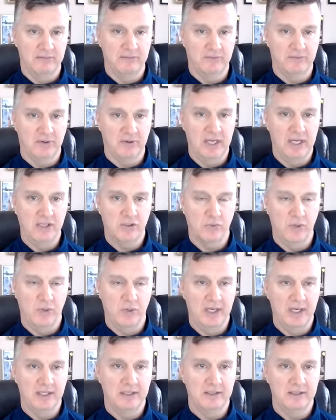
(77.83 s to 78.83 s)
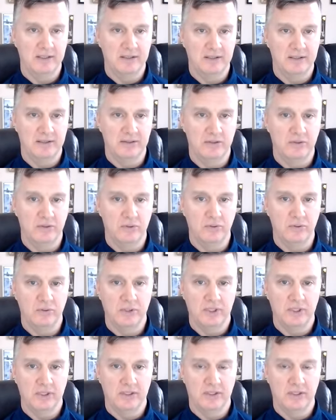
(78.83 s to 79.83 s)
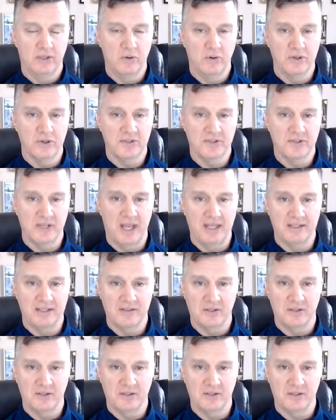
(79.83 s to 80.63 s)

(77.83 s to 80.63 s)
for each week to the course site.